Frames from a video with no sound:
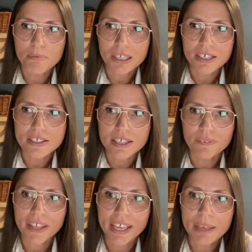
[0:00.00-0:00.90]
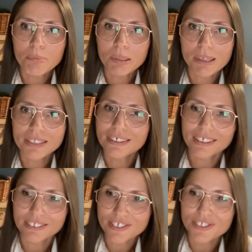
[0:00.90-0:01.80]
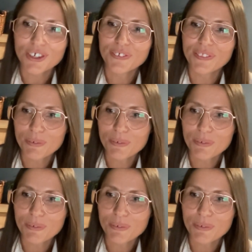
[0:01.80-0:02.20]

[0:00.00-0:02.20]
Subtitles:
because if they implement it at the start,